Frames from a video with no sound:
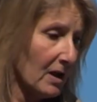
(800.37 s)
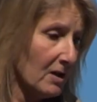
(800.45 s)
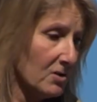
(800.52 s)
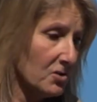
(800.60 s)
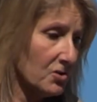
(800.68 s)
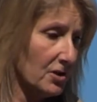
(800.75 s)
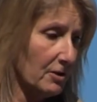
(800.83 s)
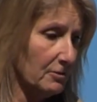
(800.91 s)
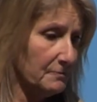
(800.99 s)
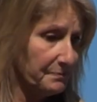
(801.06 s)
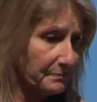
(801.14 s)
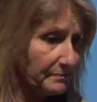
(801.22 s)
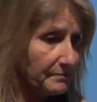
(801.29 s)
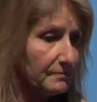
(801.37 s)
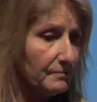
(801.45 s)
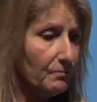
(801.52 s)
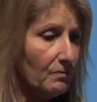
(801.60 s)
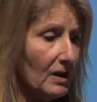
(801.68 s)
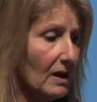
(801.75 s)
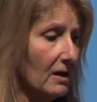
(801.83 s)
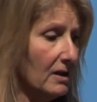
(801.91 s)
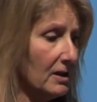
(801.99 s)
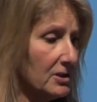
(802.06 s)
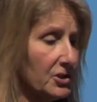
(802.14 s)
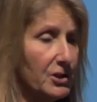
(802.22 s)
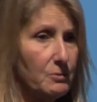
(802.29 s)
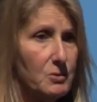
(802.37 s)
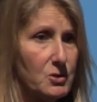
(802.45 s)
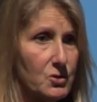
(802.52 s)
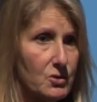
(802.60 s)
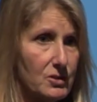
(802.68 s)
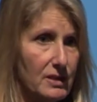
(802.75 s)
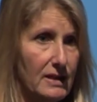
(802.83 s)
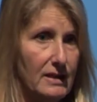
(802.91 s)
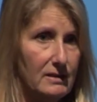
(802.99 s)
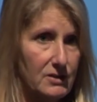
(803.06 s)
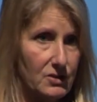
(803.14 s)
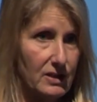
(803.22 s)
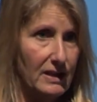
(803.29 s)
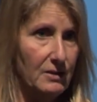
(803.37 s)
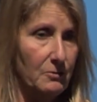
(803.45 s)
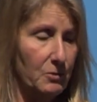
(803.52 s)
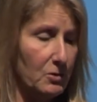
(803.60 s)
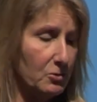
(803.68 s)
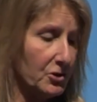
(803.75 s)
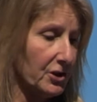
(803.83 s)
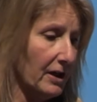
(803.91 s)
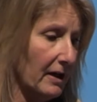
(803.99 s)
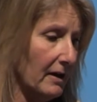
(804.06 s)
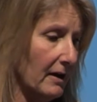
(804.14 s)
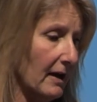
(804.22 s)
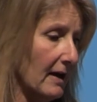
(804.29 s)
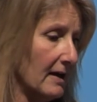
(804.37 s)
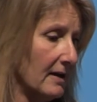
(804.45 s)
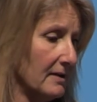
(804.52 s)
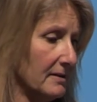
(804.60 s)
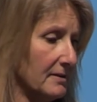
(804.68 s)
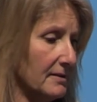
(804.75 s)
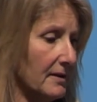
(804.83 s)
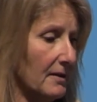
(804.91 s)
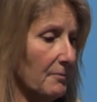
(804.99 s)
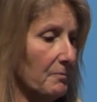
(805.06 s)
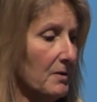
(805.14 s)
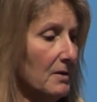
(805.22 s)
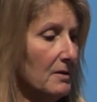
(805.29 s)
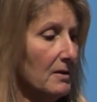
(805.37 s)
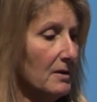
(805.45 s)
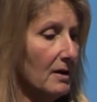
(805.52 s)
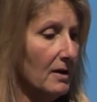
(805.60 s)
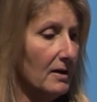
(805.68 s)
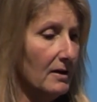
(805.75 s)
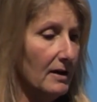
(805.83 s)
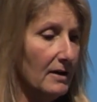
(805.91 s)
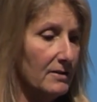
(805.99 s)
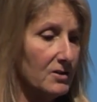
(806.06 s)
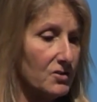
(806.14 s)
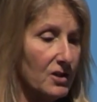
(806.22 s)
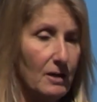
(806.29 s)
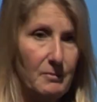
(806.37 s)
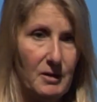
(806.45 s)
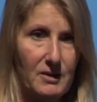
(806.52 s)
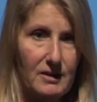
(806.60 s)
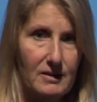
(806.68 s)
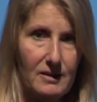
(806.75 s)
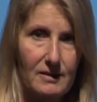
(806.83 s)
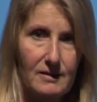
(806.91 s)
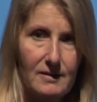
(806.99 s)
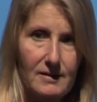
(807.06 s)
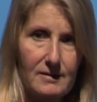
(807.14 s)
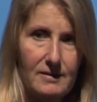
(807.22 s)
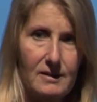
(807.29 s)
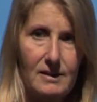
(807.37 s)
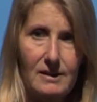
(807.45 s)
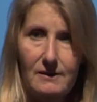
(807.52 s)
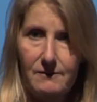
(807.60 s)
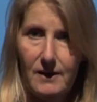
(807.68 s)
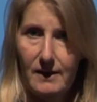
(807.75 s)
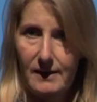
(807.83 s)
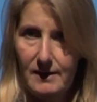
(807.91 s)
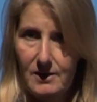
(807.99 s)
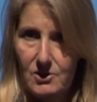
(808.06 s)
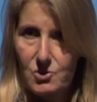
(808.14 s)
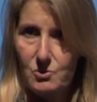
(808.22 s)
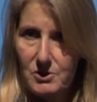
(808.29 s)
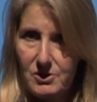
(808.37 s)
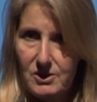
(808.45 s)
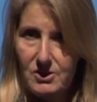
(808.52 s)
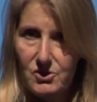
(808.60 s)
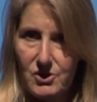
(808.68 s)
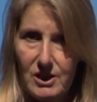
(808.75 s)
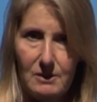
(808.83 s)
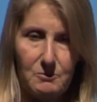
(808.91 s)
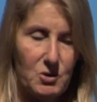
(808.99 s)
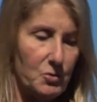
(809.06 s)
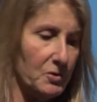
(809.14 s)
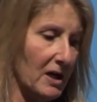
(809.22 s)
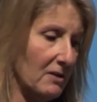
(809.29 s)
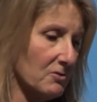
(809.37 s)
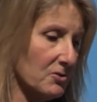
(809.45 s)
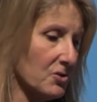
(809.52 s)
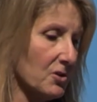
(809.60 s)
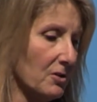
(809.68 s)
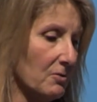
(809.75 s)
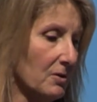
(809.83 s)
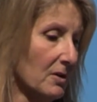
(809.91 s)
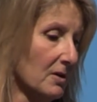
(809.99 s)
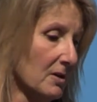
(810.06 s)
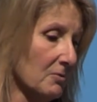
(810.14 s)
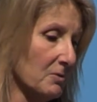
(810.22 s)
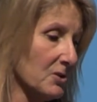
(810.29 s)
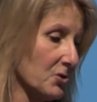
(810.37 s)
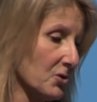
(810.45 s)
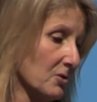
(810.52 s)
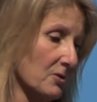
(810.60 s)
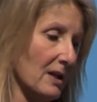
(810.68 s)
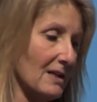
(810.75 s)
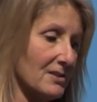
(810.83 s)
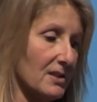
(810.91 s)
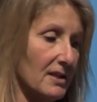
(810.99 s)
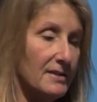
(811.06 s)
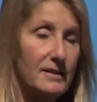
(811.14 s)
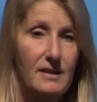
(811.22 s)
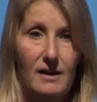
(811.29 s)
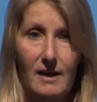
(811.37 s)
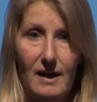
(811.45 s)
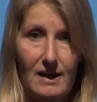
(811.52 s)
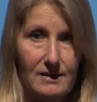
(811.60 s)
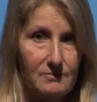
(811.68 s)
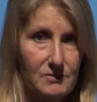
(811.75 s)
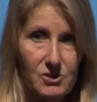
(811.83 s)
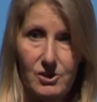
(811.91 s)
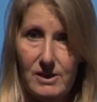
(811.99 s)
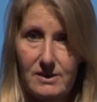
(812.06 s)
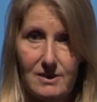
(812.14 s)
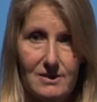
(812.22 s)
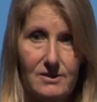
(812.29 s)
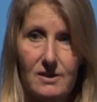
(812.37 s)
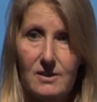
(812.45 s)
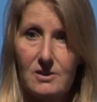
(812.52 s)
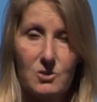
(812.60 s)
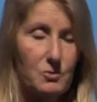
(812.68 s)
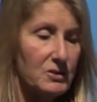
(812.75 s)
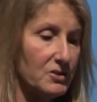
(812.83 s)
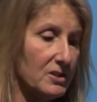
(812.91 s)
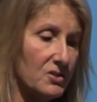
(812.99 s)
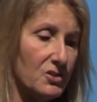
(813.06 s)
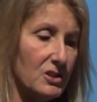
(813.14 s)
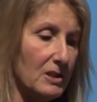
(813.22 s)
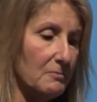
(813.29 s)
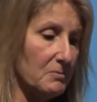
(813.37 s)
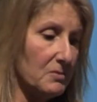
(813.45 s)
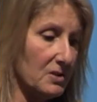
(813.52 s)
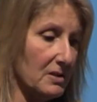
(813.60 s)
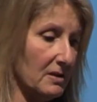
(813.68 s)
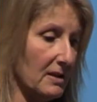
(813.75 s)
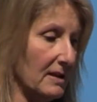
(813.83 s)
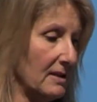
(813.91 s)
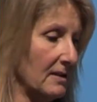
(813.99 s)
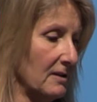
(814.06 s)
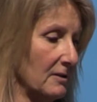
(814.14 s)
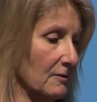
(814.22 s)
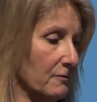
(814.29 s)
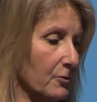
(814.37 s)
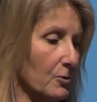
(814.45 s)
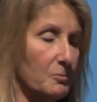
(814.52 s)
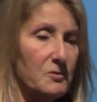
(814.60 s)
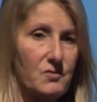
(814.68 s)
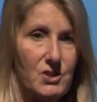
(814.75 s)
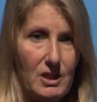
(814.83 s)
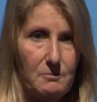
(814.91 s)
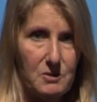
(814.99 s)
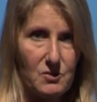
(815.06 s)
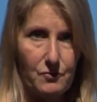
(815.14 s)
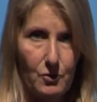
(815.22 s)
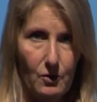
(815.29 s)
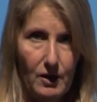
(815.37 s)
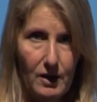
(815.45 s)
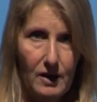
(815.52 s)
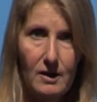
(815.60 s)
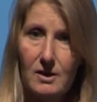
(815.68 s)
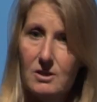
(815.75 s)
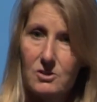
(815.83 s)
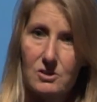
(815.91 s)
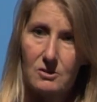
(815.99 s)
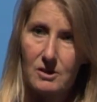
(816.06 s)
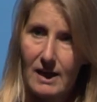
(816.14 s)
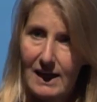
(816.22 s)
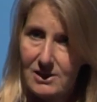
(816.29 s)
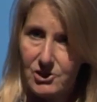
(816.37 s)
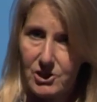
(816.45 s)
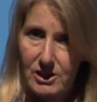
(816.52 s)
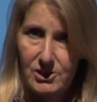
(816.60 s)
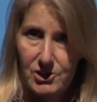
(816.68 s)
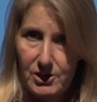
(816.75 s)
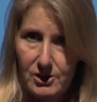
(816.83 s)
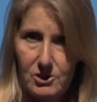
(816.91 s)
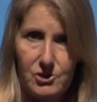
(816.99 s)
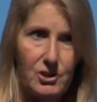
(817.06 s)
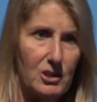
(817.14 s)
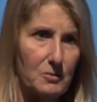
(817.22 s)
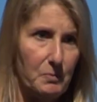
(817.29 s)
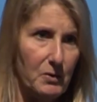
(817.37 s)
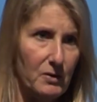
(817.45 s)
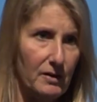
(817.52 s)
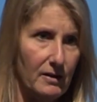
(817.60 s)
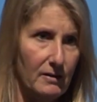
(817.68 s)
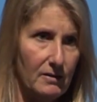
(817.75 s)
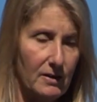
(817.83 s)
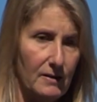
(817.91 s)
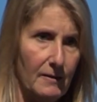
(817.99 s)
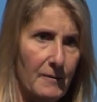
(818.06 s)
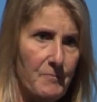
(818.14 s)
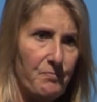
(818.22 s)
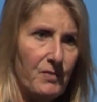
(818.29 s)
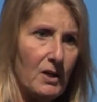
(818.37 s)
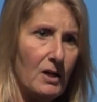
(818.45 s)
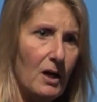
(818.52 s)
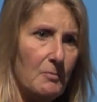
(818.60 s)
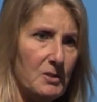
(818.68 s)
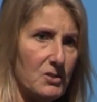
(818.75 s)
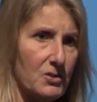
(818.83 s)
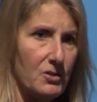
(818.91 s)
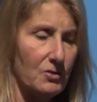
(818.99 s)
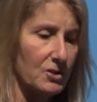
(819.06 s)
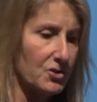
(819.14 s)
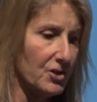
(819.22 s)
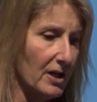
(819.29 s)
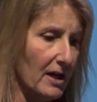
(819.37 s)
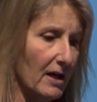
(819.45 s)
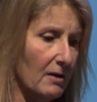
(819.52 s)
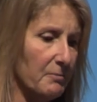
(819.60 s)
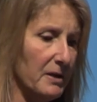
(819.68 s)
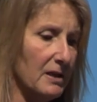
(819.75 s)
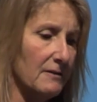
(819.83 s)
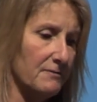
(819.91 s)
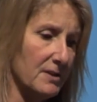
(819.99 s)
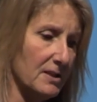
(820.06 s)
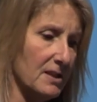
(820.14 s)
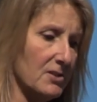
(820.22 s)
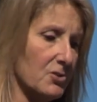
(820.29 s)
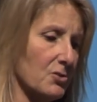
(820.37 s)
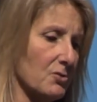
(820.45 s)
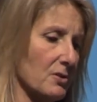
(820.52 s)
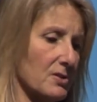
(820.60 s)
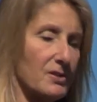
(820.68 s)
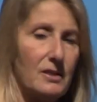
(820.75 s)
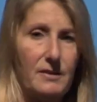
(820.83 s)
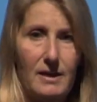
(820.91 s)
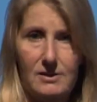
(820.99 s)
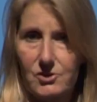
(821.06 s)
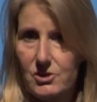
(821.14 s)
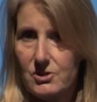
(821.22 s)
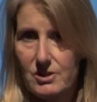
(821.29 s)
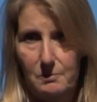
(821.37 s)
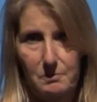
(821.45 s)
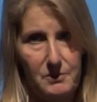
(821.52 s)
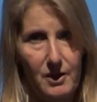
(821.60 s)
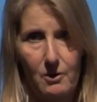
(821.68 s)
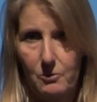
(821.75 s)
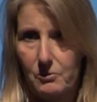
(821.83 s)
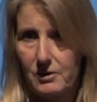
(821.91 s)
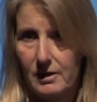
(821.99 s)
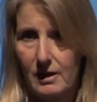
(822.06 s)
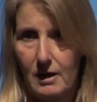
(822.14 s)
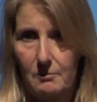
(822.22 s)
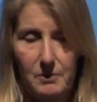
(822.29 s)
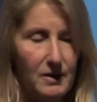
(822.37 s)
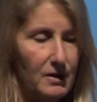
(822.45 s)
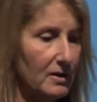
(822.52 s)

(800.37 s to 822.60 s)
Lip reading: So she was in a wheelchair, and at the time I think the Levi twisted seams were out. So we took that idea and created twisted seams and in the form of zips for her, so that actually she could just put the garment on the chair, be lifted into it, and then just zip the whole thing up.